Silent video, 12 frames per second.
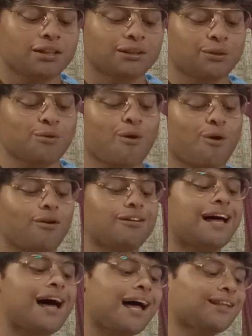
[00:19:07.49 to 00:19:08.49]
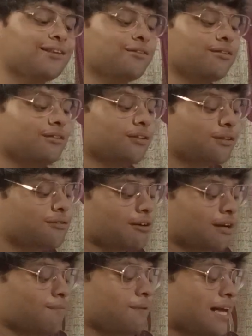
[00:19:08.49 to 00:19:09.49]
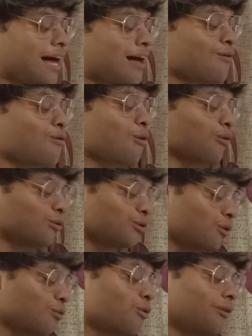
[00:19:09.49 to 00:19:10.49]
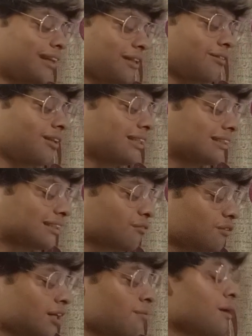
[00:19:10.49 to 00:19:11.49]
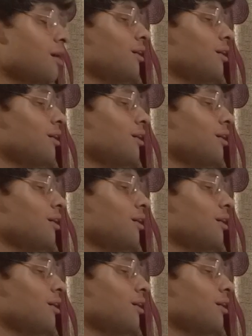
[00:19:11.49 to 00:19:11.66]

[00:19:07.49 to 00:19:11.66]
So, on a très bien connu. Connaître is the verb.